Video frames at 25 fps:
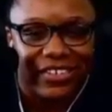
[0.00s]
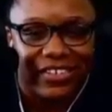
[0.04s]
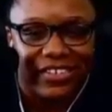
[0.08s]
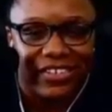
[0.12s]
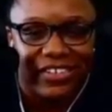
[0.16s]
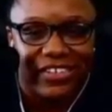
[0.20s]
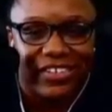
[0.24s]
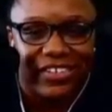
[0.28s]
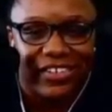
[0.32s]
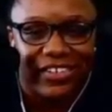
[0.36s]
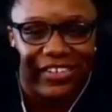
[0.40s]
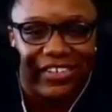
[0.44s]

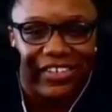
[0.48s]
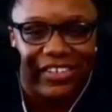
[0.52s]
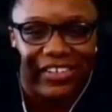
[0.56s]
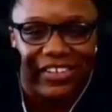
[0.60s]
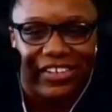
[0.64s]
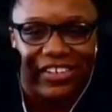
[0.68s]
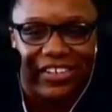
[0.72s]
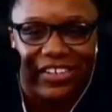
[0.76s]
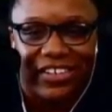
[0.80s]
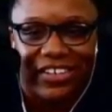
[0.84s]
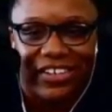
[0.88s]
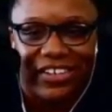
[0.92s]

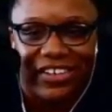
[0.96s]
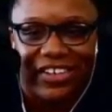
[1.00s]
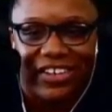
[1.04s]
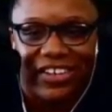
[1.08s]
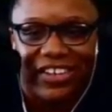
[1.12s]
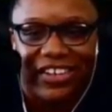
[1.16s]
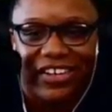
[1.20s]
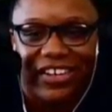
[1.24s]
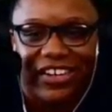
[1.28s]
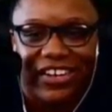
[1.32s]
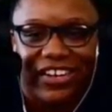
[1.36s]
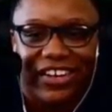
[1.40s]

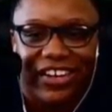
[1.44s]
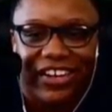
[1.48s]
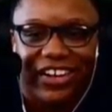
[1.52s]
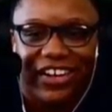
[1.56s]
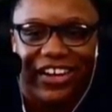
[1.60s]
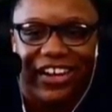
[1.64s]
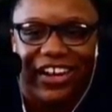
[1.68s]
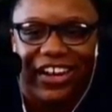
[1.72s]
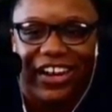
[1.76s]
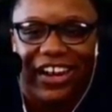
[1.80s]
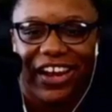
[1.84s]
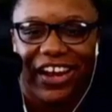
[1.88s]

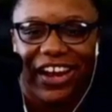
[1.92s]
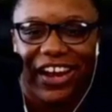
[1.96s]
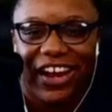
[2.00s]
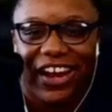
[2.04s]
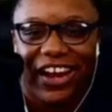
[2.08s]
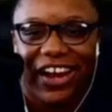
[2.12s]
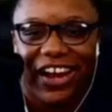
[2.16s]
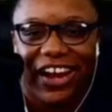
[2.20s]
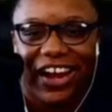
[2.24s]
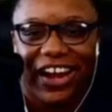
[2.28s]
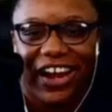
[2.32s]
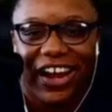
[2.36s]

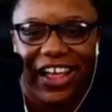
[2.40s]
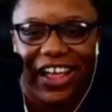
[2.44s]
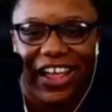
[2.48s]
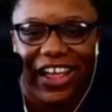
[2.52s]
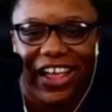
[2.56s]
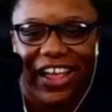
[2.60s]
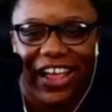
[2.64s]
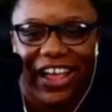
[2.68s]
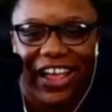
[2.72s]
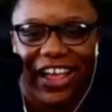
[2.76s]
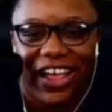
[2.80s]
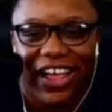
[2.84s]

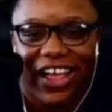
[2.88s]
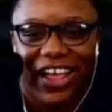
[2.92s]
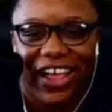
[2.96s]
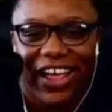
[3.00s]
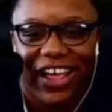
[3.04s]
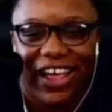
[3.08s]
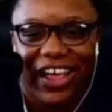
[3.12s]
No one is speaking in this clip.